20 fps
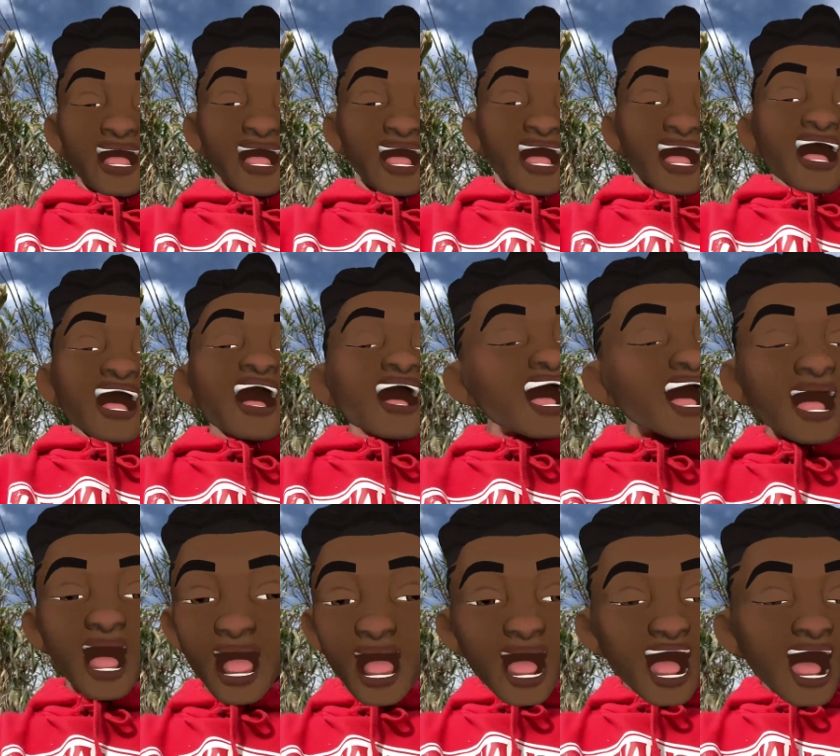Uh,
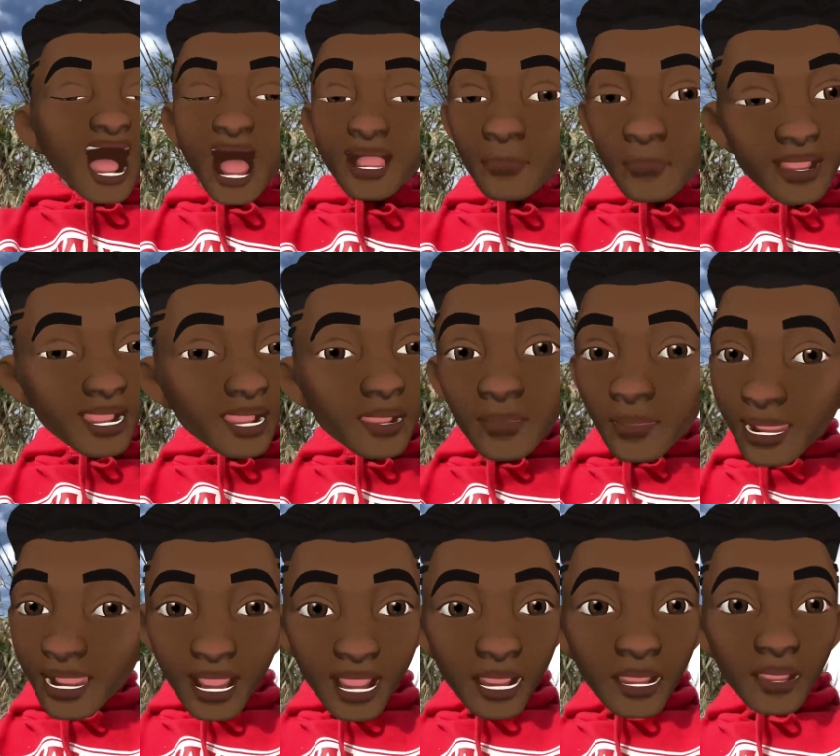I'm done with
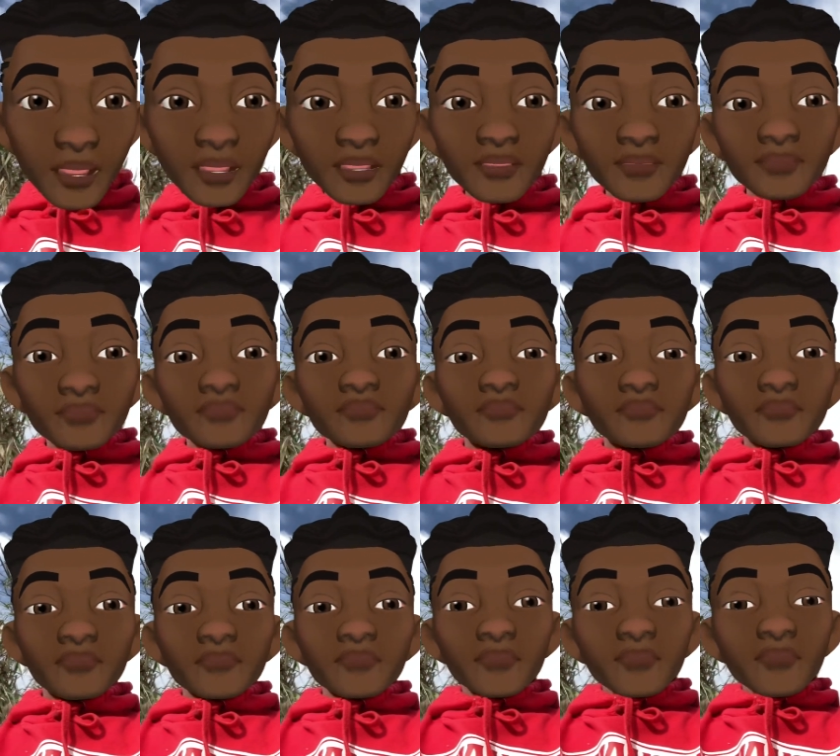this dude.
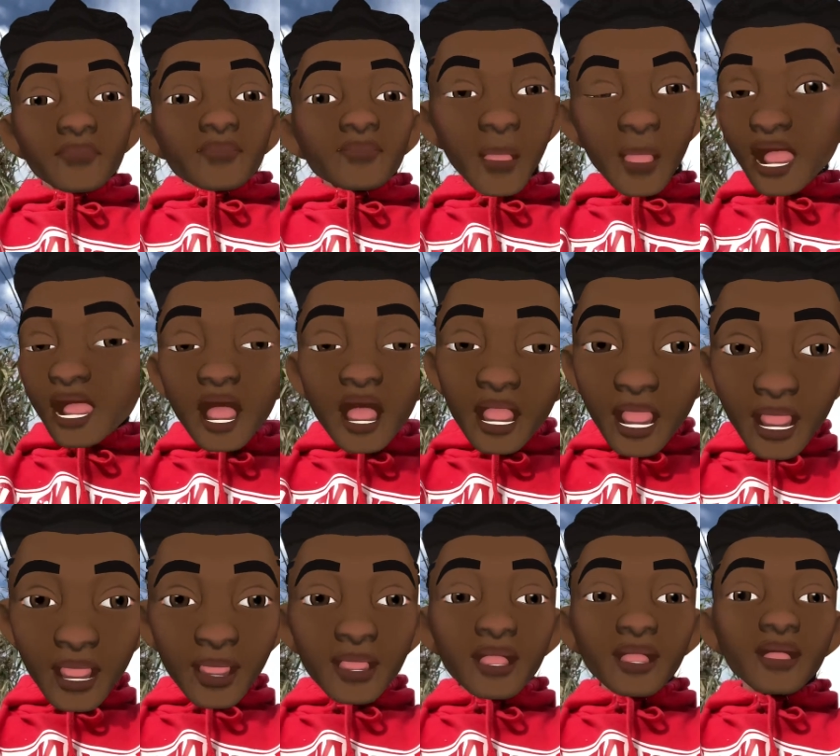Is y'all
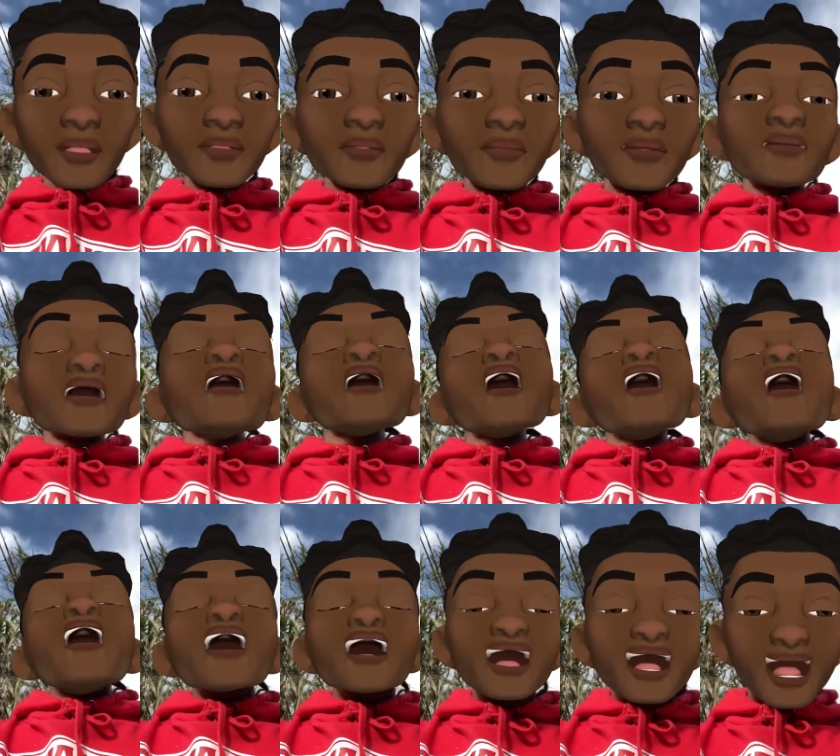listening?
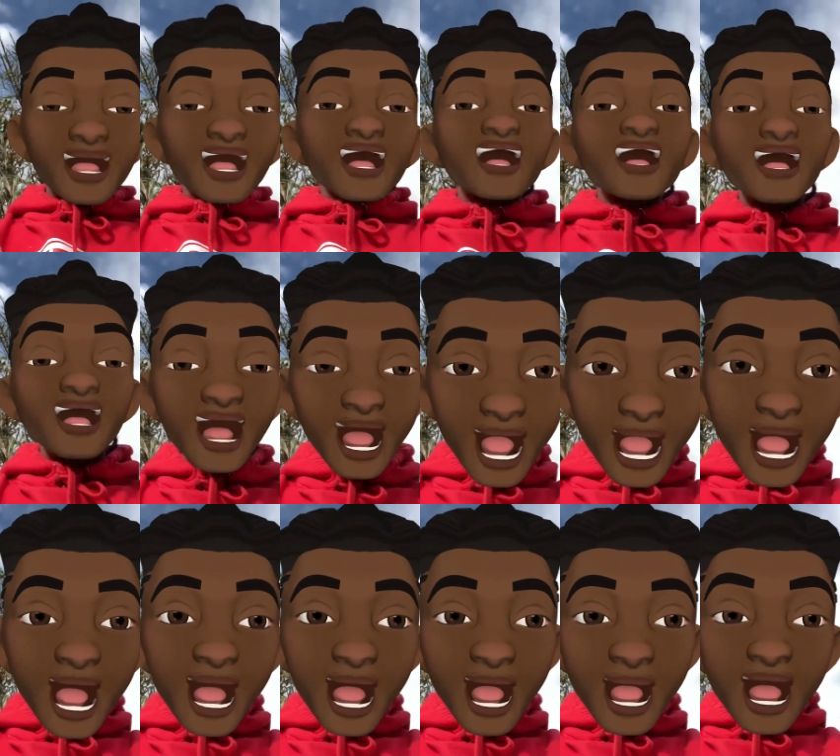He just
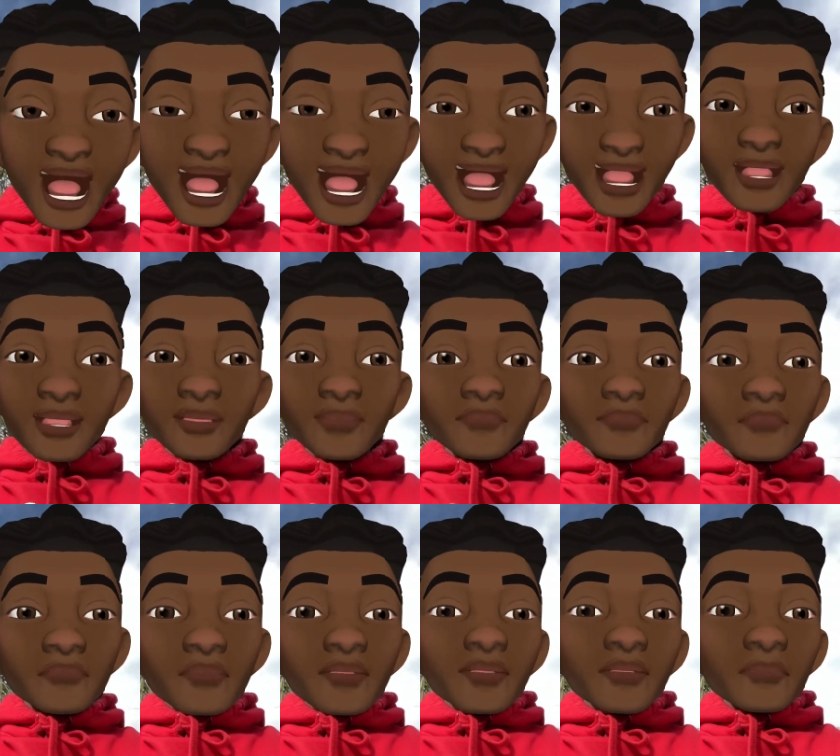said
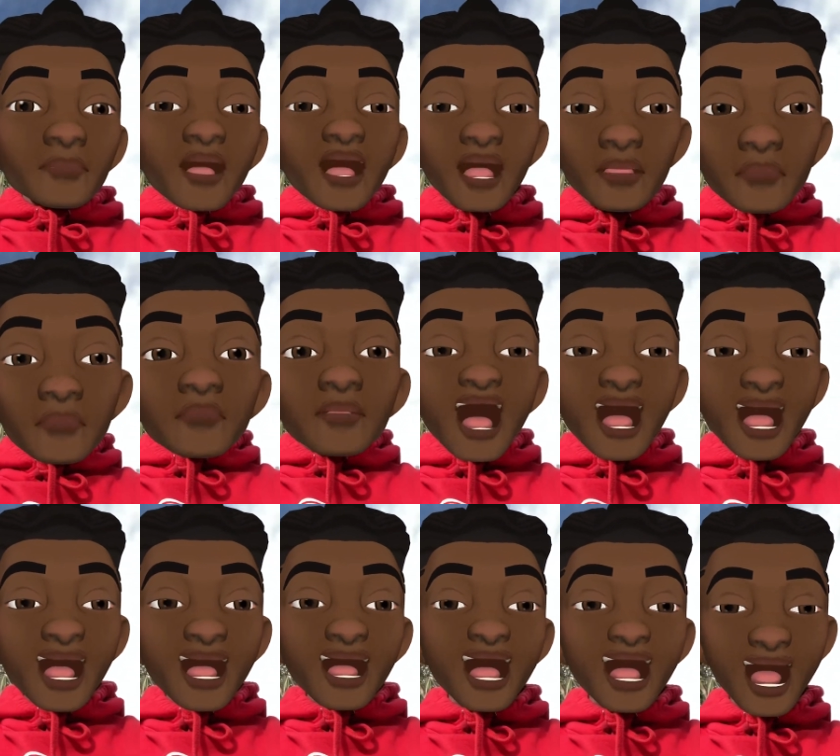he
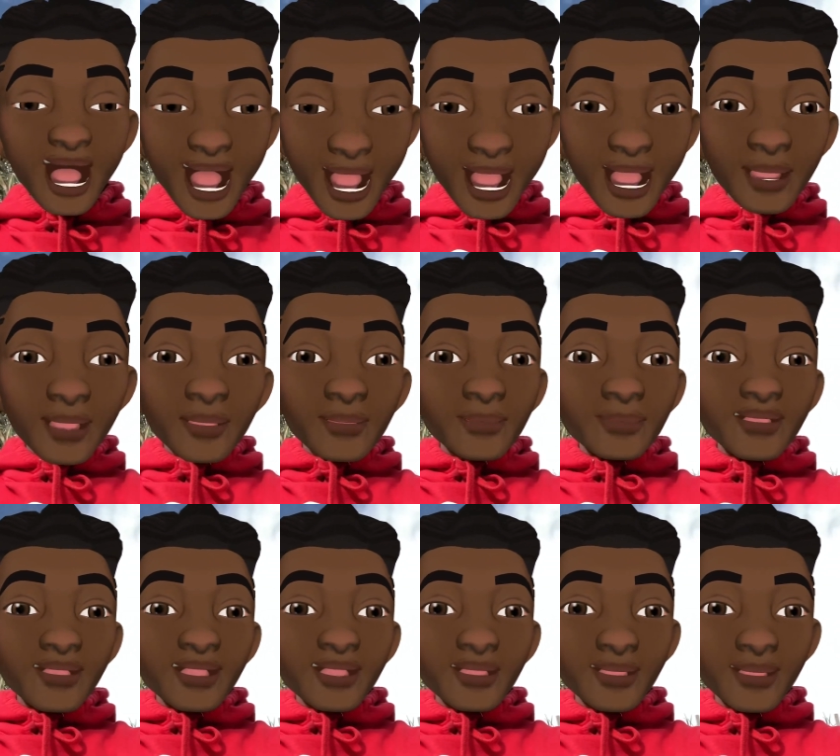meditated,
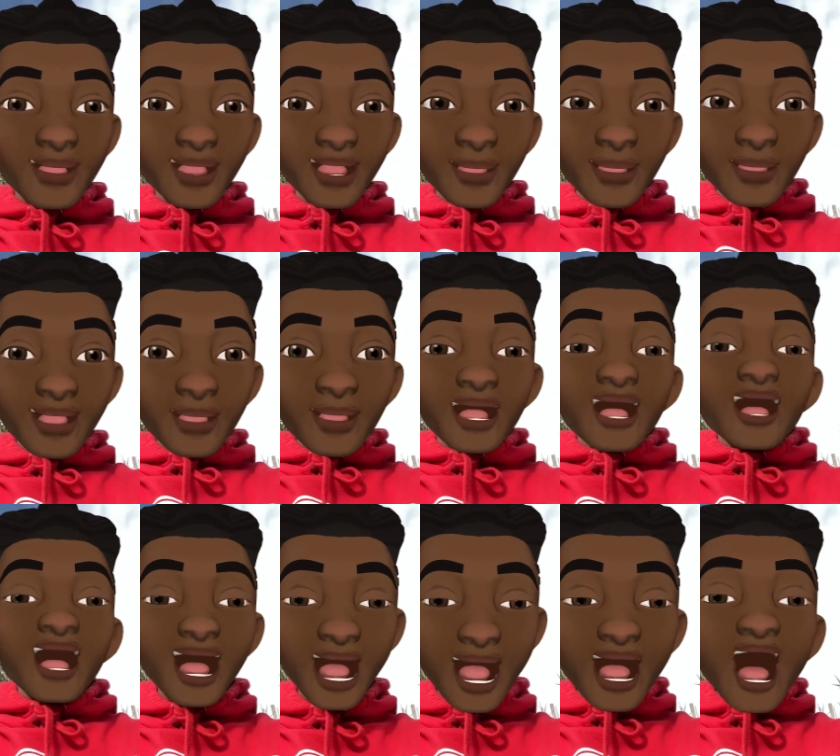and
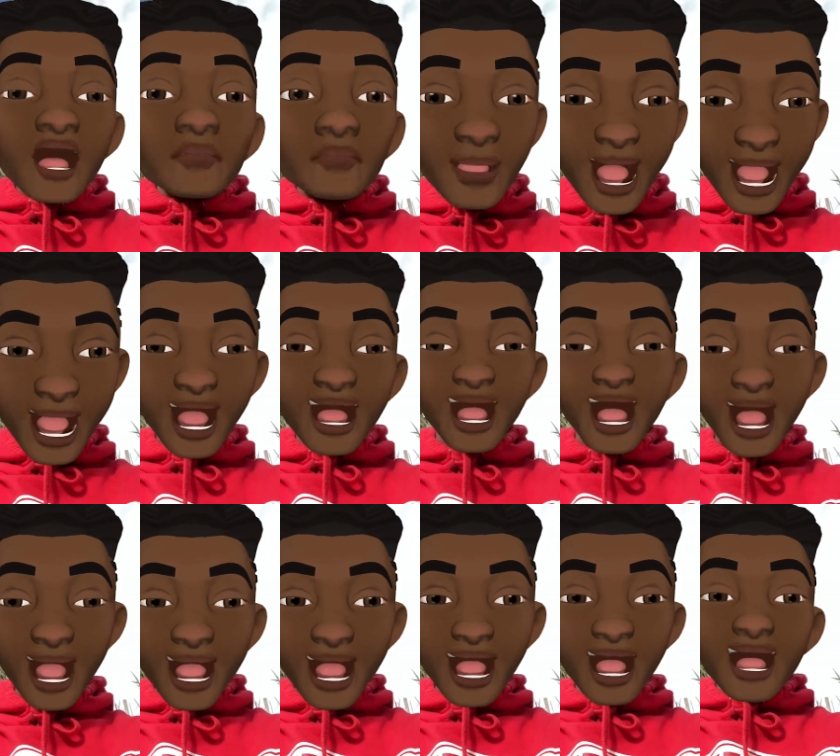in that
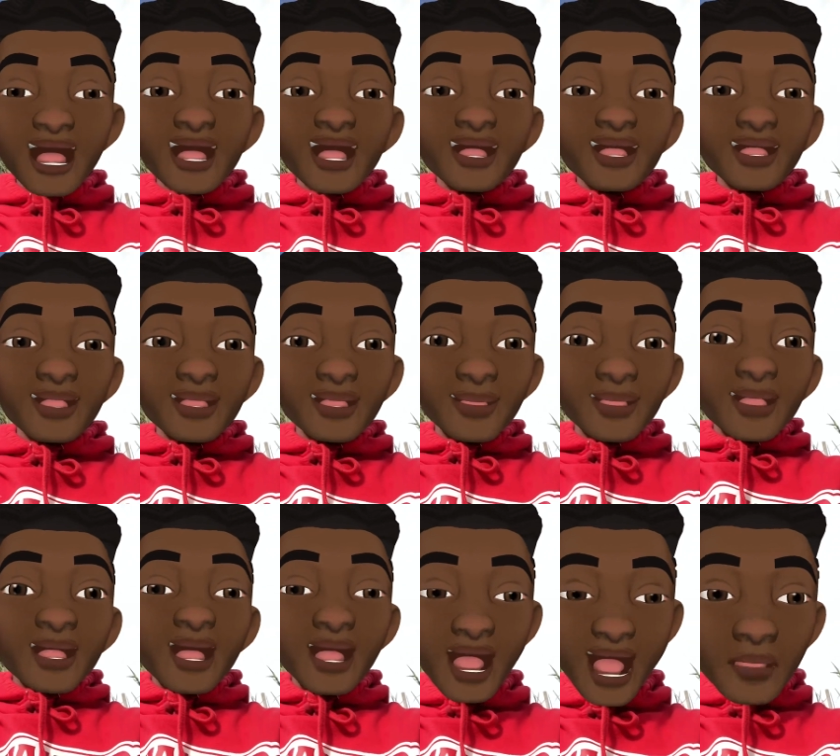meditation,
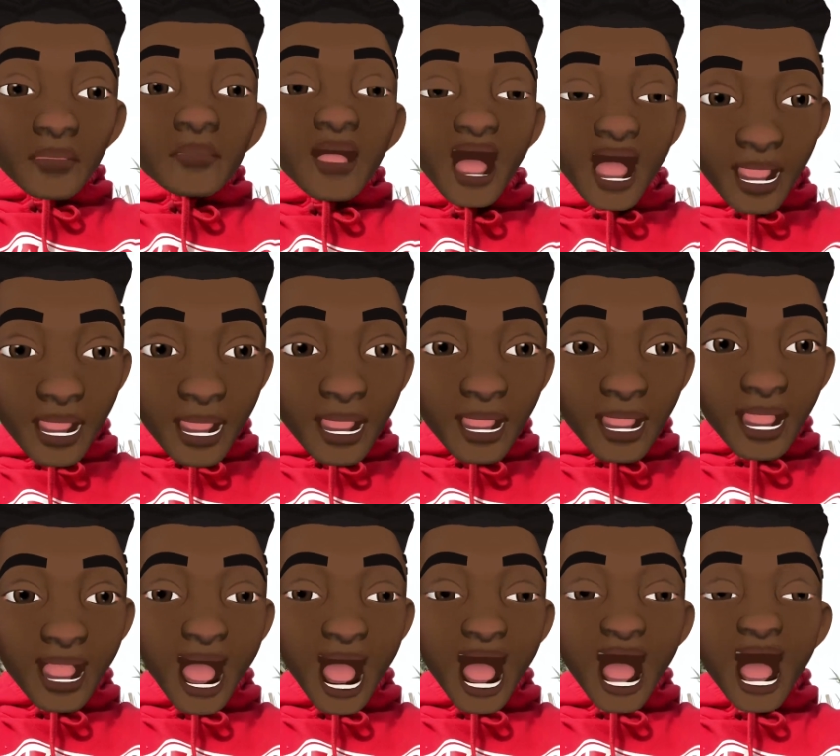he imagines
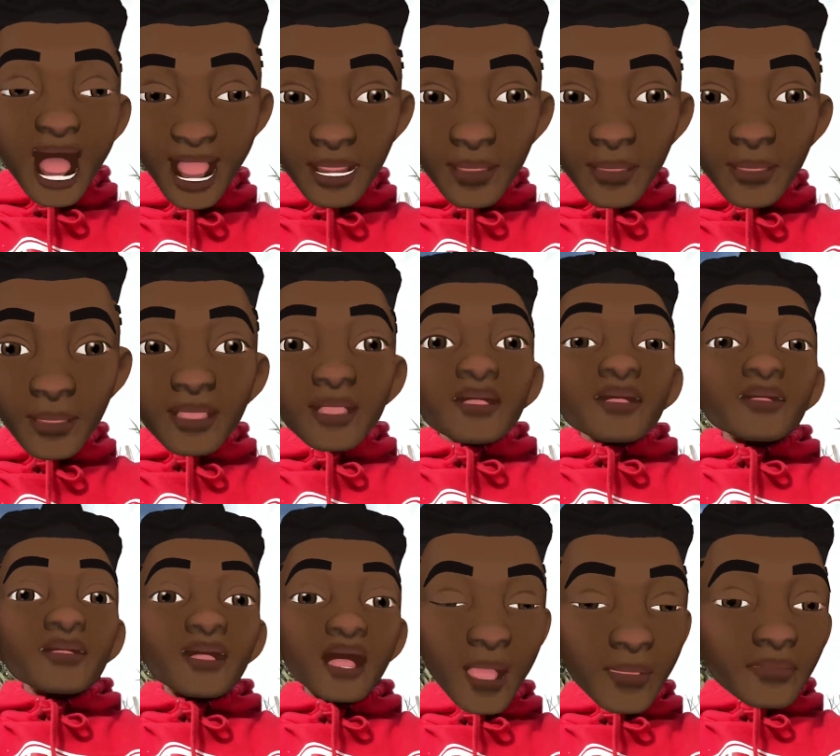an agent
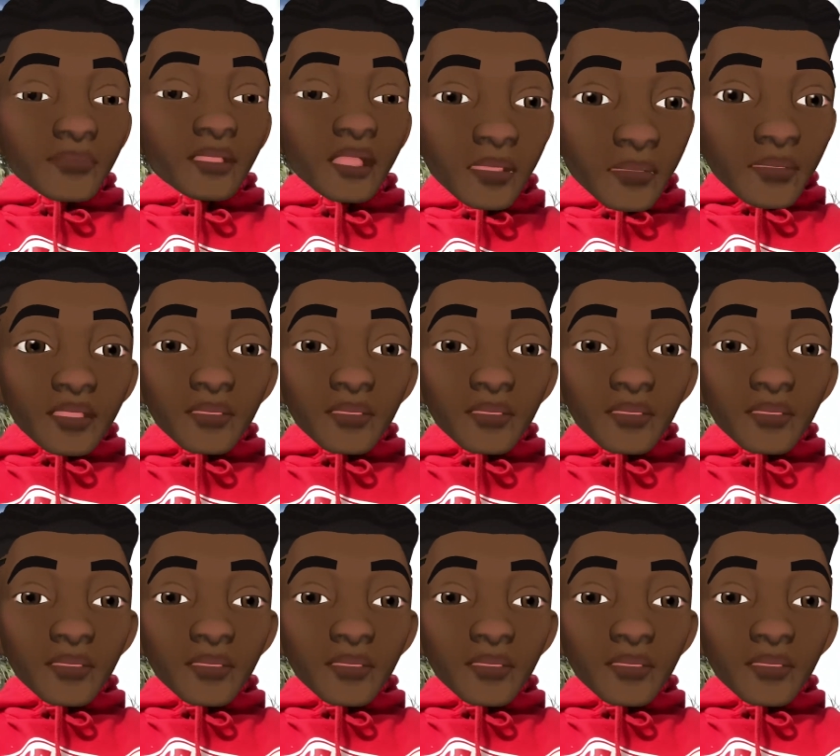giving him